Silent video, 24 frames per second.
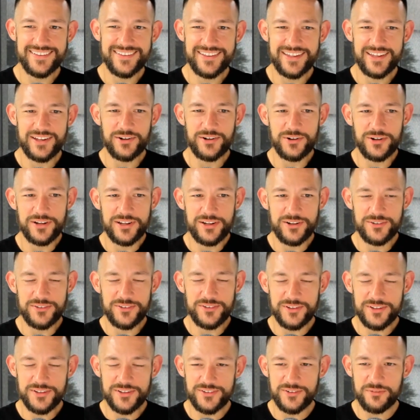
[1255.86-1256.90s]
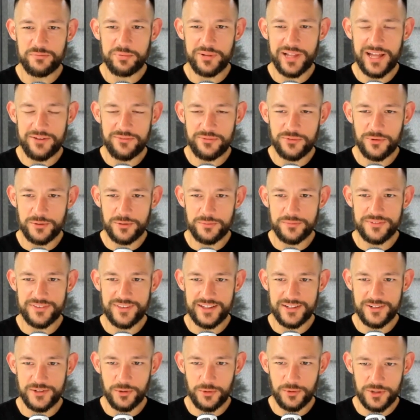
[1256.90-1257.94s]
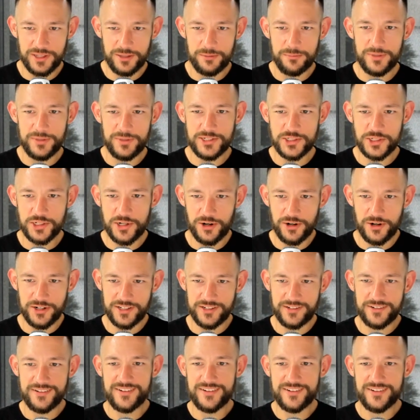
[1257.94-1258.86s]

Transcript: here's a list of platforms that don't get Magecarded?